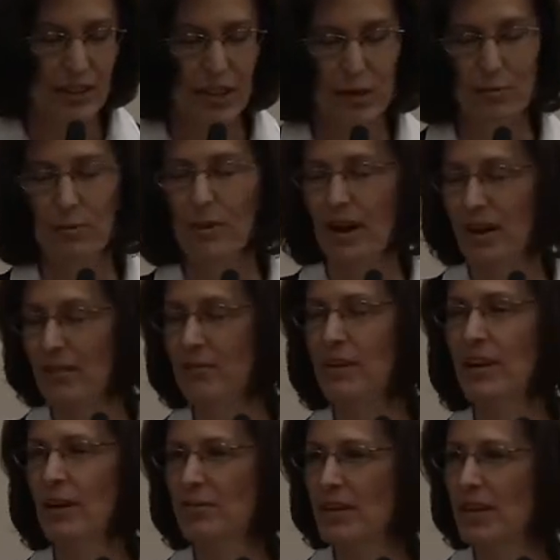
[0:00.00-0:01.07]
time around, we
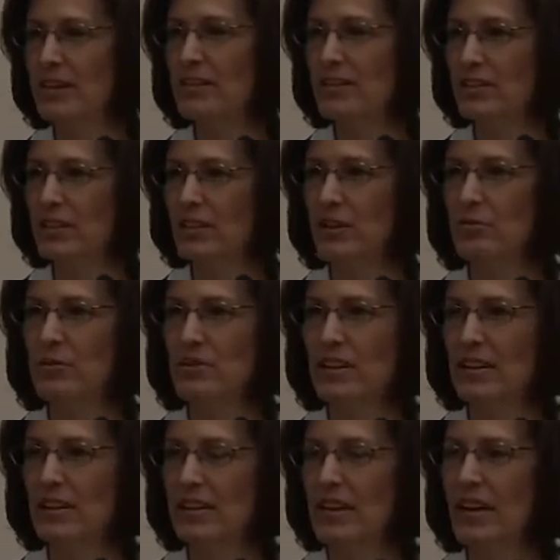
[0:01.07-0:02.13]
came the next year,
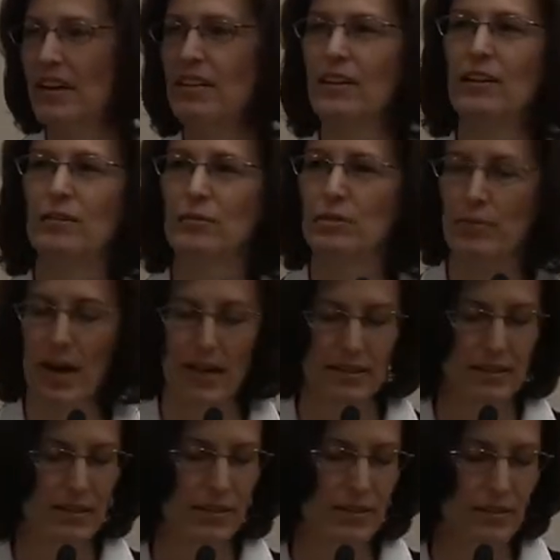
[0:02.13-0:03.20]
presented again, and it was
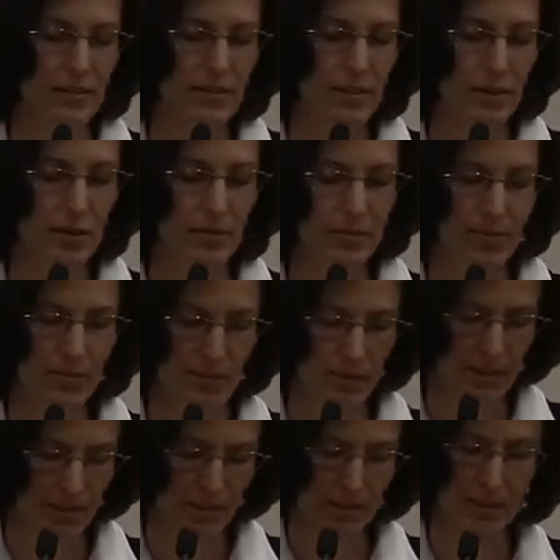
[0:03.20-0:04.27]
passed. So
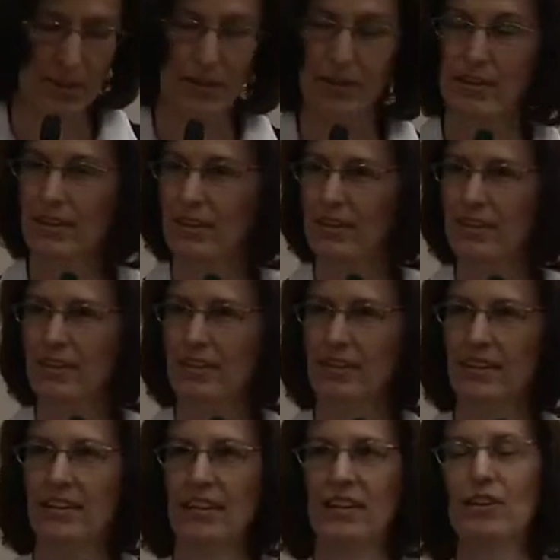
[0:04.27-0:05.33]
then we
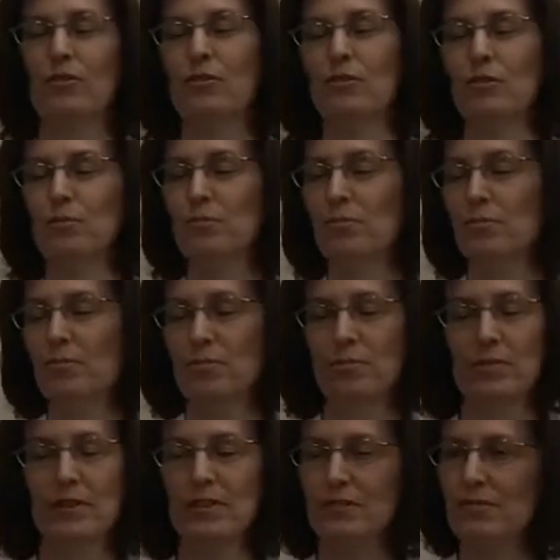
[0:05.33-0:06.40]
were
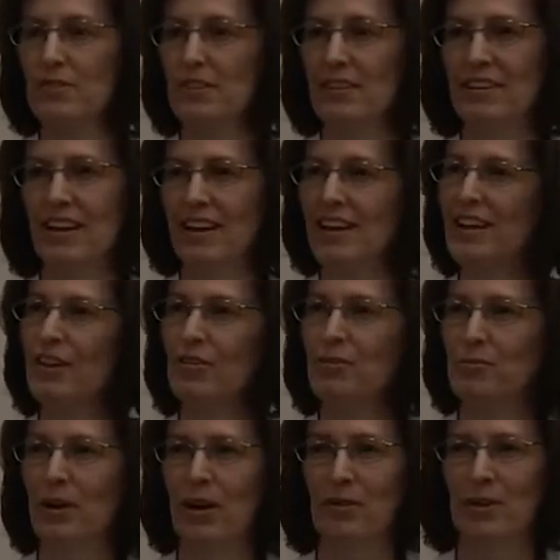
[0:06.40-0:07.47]
blissfully naive
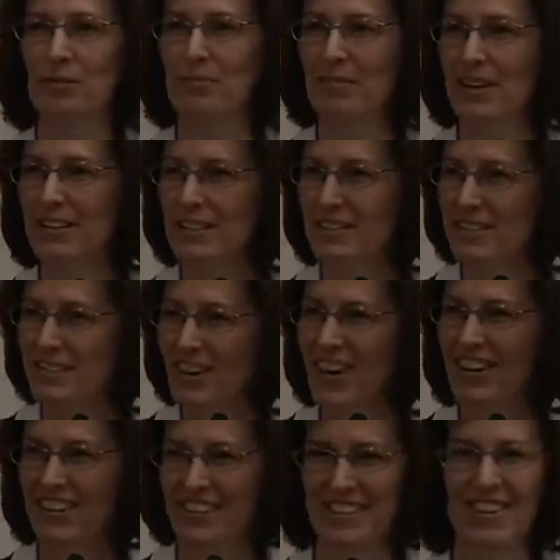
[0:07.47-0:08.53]
about what it meant to
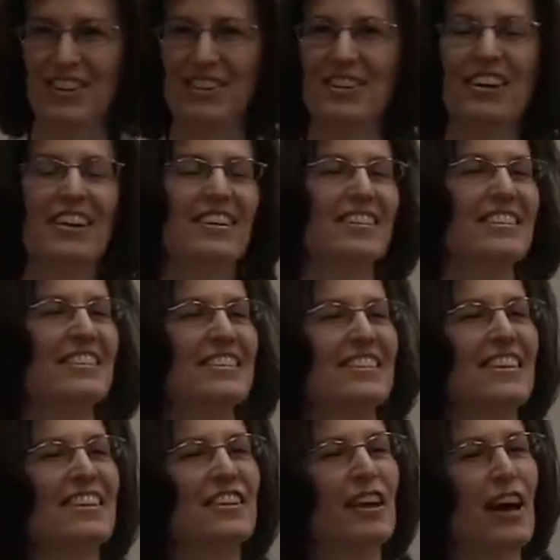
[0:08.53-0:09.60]
start a charter, and
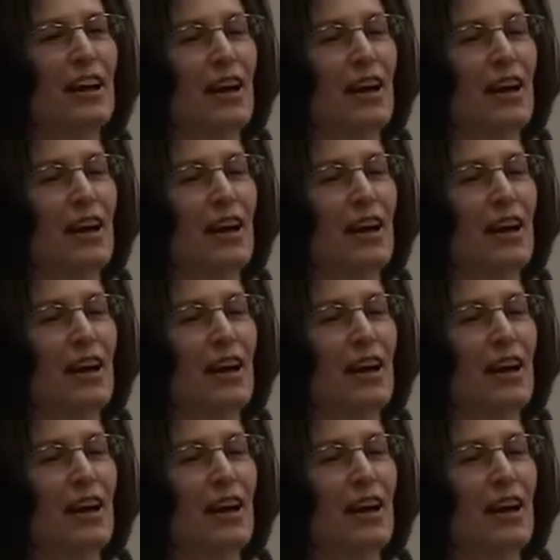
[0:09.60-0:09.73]
that